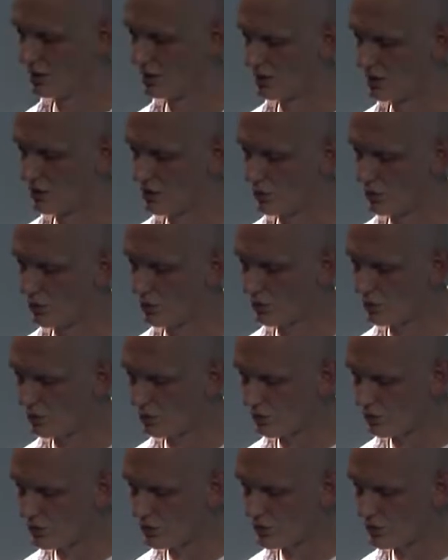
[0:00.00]
So you're,
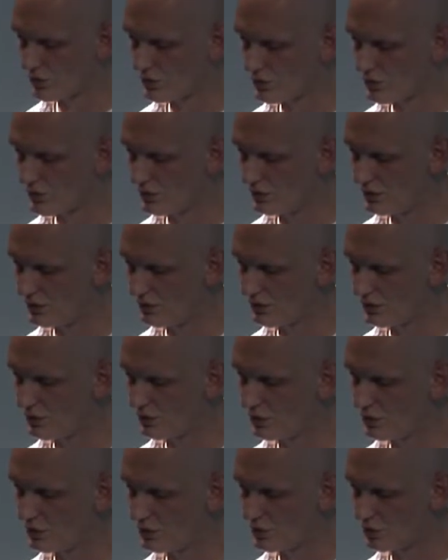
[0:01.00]
you're just using the,
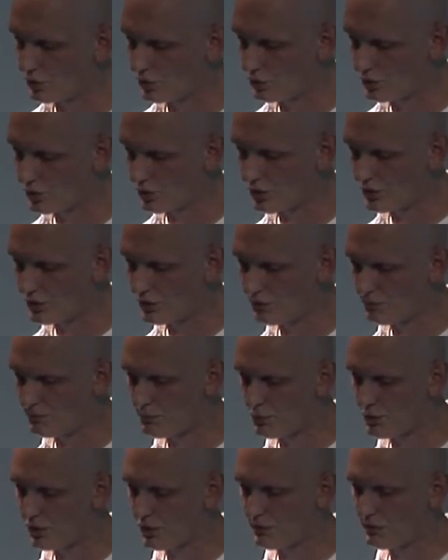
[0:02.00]
the return-oriented
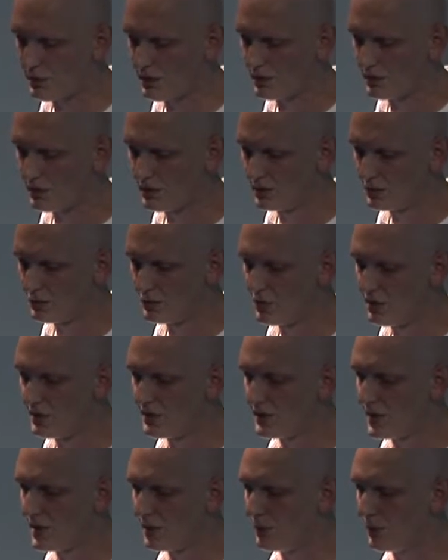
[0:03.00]
programming to
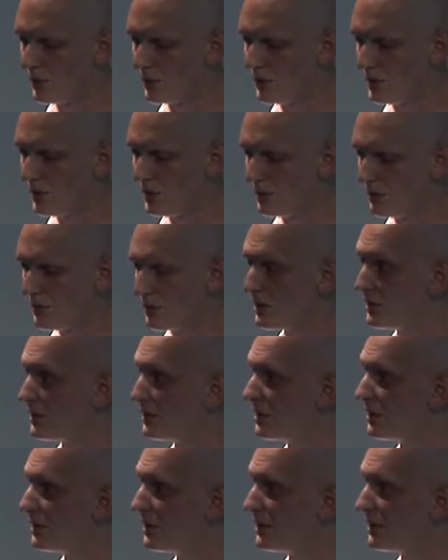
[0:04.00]
disable the
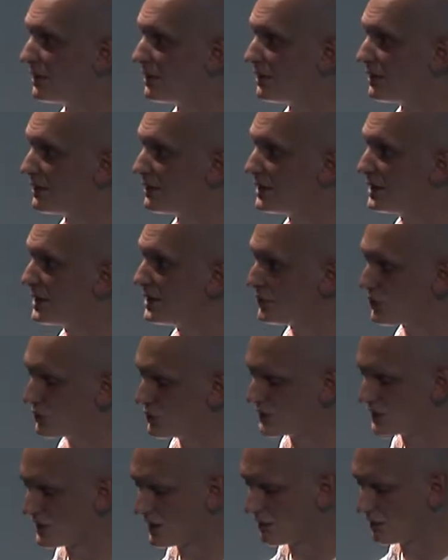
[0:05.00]
uh, to
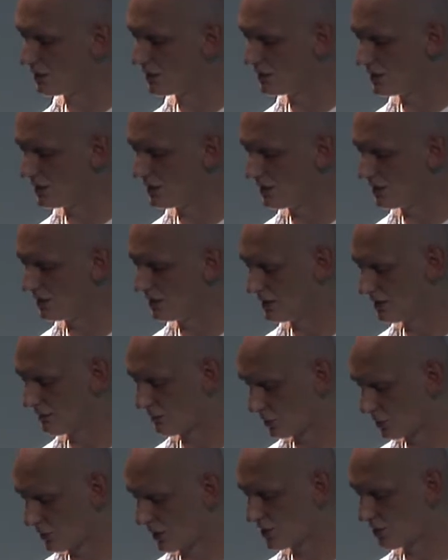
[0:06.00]
disable the
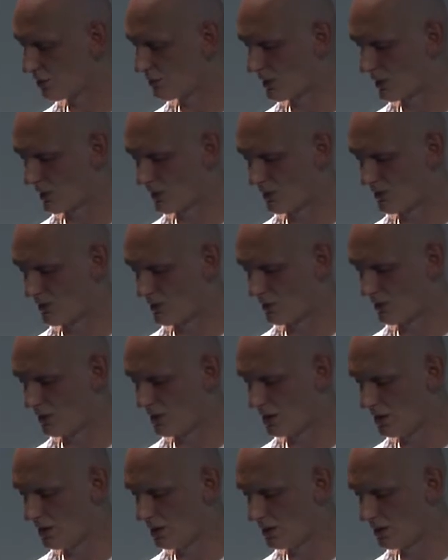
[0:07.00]
protection mechanism
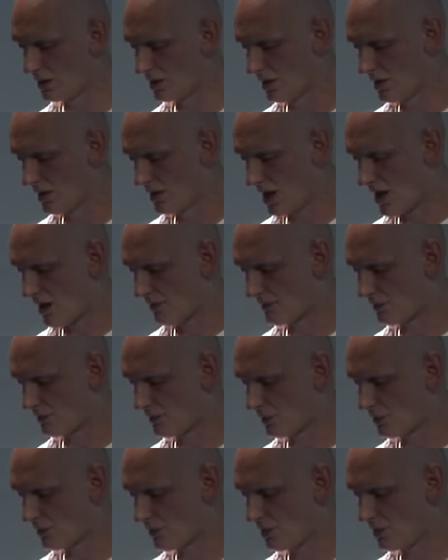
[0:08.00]
here.
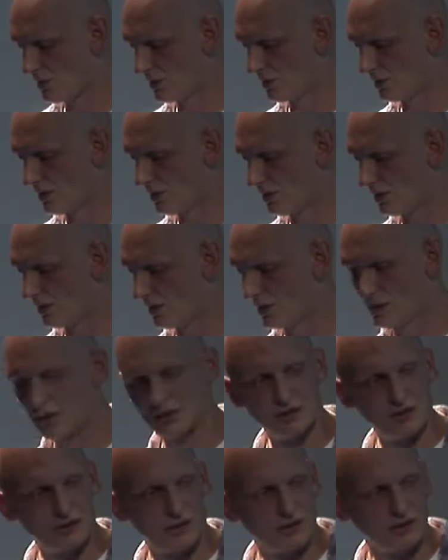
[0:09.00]
Afterwards, the, the,
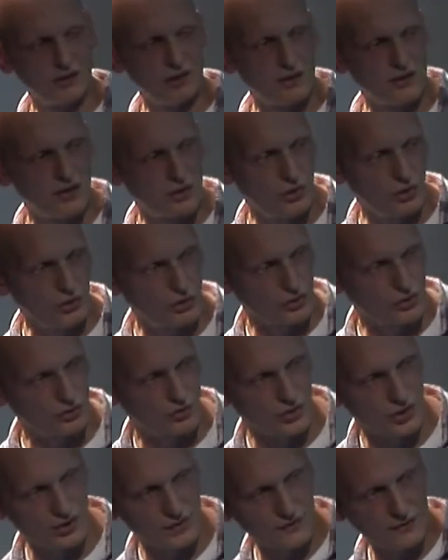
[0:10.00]
the
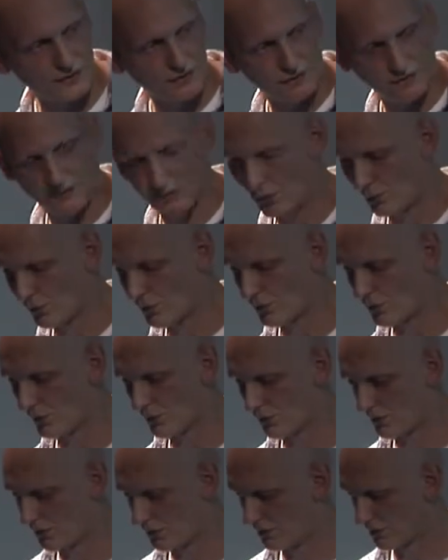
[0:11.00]
execution just follows
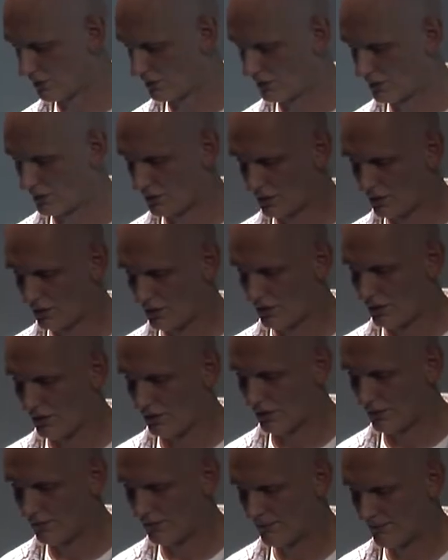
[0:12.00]
on
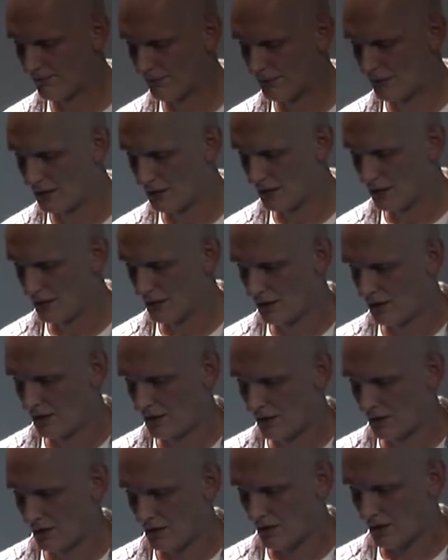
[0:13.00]
here.
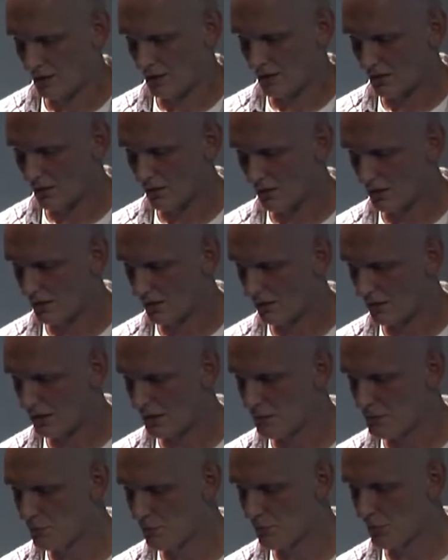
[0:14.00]
Uh,
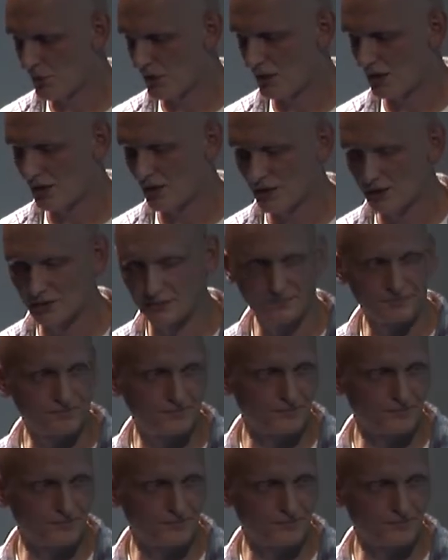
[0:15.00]
heap spraying.